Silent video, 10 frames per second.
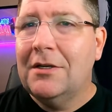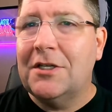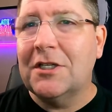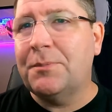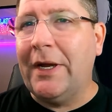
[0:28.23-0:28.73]

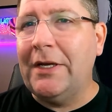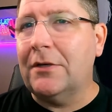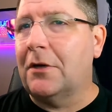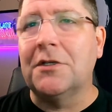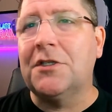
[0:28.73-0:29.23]
Despite
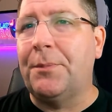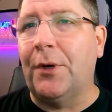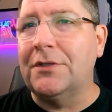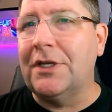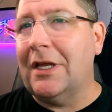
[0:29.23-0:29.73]
her
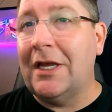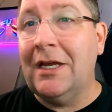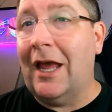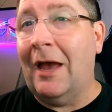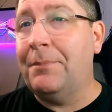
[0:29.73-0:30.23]
supposed
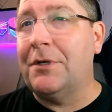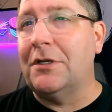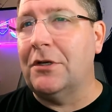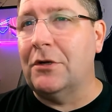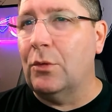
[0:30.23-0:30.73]

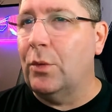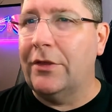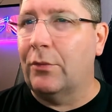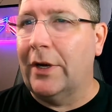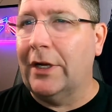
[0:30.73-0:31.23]
ineptitude
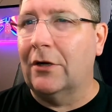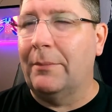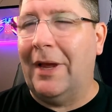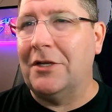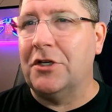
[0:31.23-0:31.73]
with regular
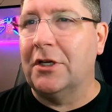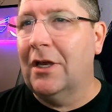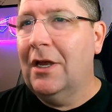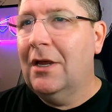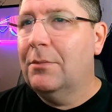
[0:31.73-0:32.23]
magic,
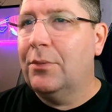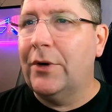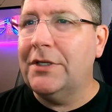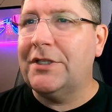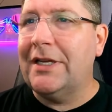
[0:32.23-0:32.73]

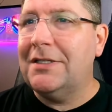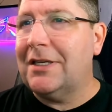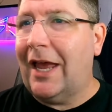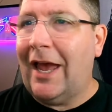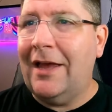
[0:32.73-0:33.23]
Princess
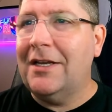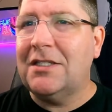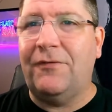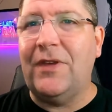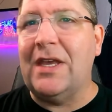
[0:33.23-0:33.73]

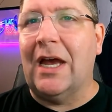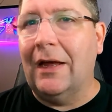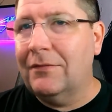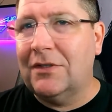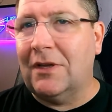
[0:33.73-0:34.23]
Anisfia
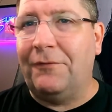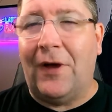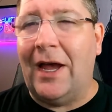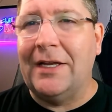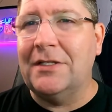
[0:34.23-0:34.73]

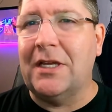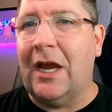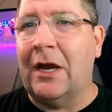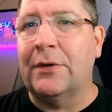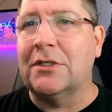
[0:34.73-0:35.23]
defies the
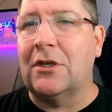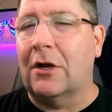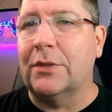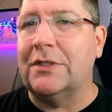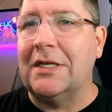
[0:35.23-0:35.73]

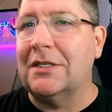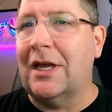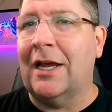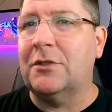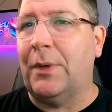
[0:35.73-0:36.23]
aristocracy's
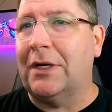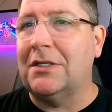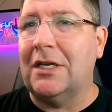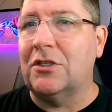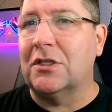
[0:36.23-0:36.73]

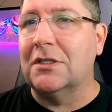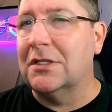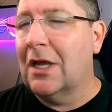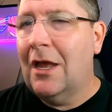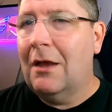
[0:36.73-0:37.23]
expectations
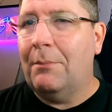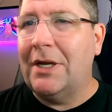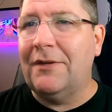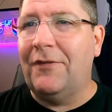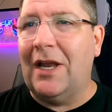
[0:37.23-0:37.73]
by
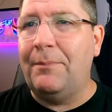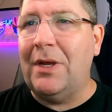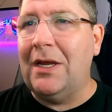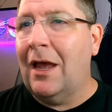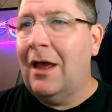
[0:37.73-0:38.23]

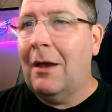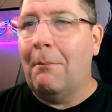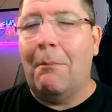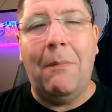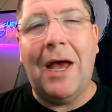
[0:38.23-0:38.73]
developing
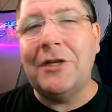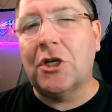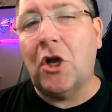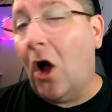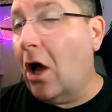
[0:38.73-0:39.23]

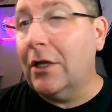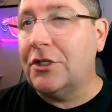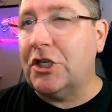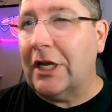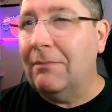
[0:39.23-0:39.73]

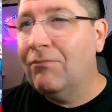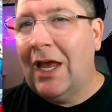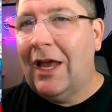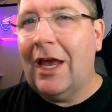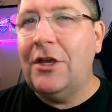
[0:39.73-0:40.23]
magicology,
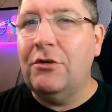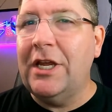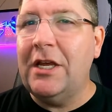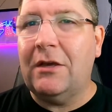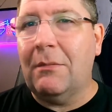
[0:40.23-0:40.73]
a
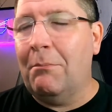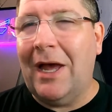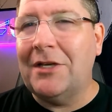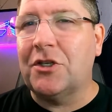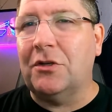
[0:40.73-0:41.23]
unique
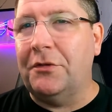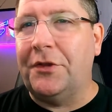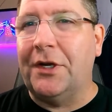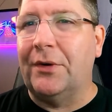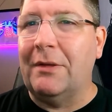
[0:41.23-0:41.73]
magical
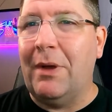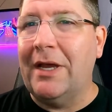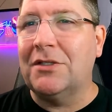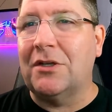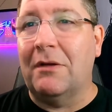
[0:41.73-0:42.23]
theory
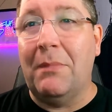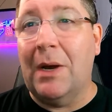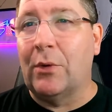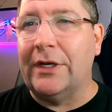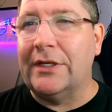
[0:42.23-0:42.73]
based on
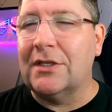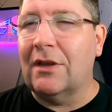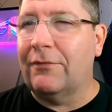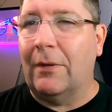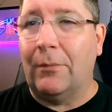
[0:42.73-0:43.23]
memories
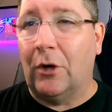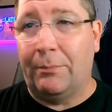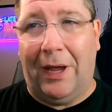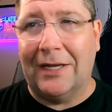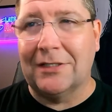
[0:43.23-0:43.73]
from her
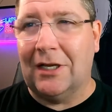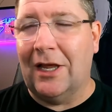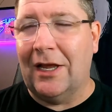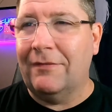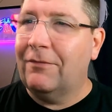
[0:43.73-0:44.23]
past
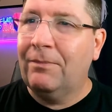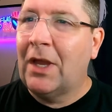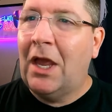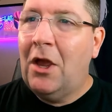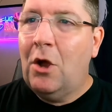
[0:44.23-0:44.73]
life.
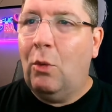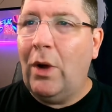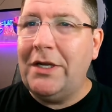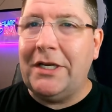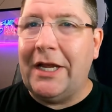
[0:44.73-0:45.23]

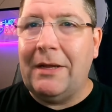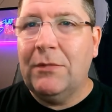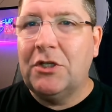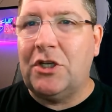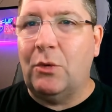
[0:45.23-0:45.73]
One day,
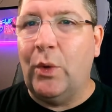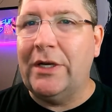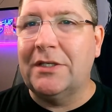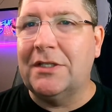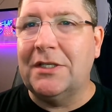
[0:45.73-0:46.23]
she
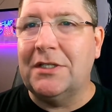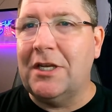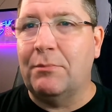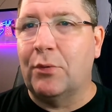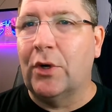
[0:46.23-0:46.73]
witnesses
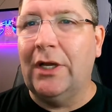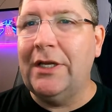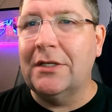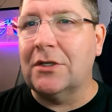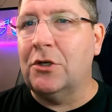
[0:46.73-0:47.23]
the
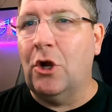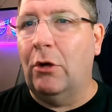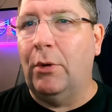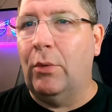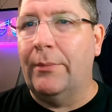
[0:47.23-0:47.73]
brilliant
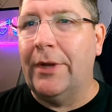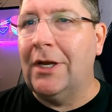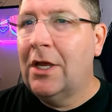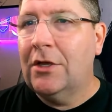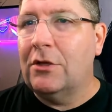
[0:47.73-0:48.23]
noblewoman
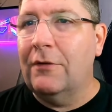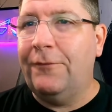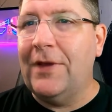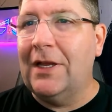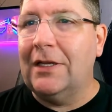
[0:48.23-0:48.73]

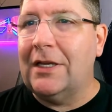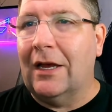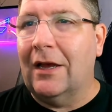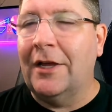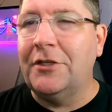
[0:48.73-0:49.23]
Euphelia
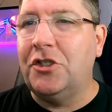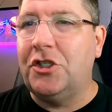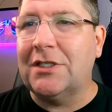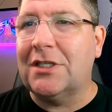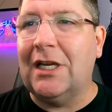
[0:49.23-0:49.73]

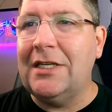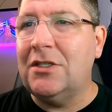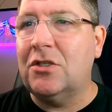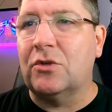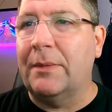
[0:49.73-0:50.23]
unjustly
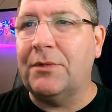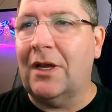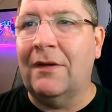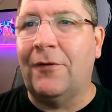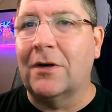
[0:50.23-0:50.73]
stripped
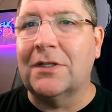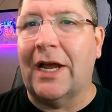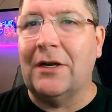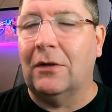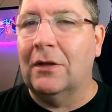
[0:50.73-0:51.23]
of her
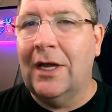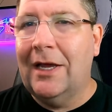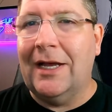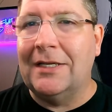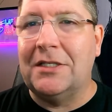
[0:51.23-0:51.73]
title
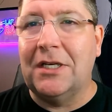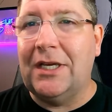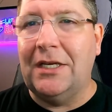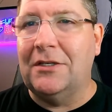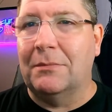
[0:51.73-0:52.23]
as the
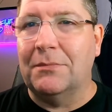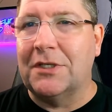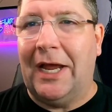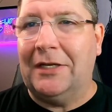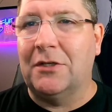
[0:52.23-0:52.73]
kingdom's
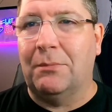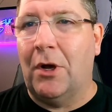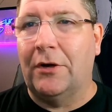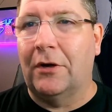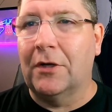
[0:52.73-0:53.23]
next
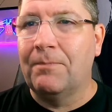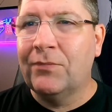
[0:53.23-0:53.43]
monarch.